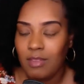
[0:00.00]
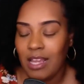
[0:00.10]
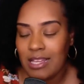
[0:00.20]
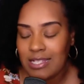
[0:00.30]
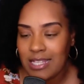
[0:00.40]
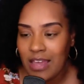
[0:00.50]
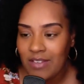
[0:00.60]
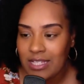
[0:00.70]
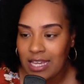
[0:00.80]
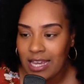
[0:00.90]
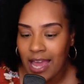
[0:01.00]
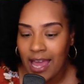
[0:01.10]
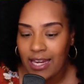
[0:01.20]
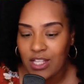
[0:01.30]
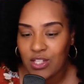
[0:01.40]
in
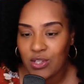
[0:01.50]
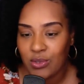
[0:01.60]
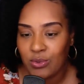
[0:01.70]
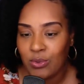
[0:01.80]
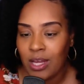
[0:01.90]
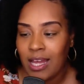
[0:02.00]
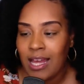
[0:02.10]
1782,